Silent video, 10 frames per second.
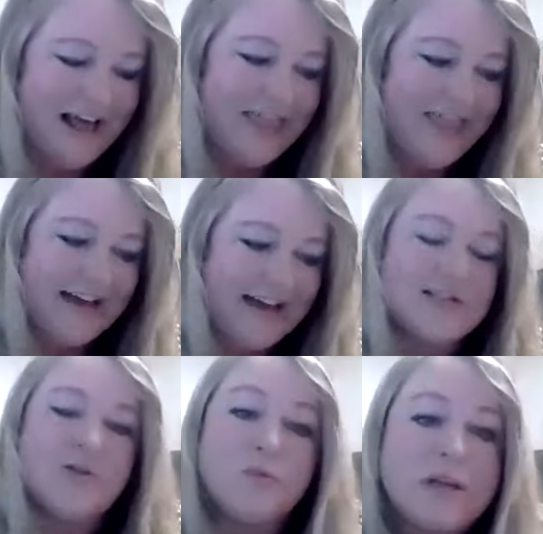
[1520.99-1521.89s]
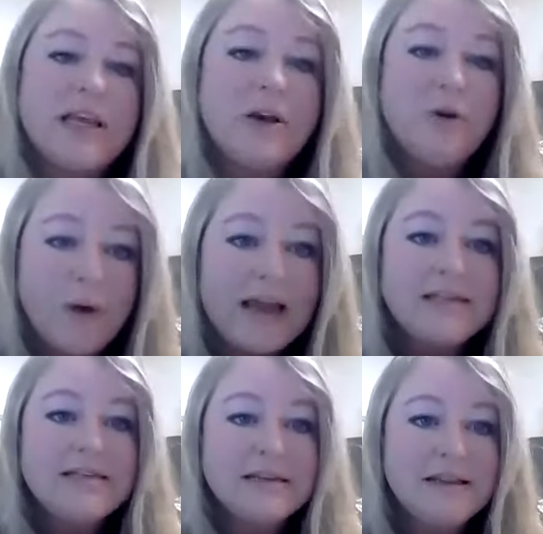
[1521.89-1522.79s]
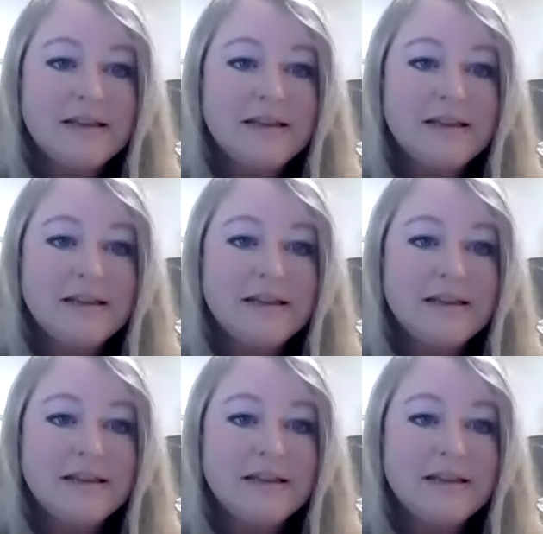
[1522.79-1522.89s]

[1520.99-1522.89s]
that is a really great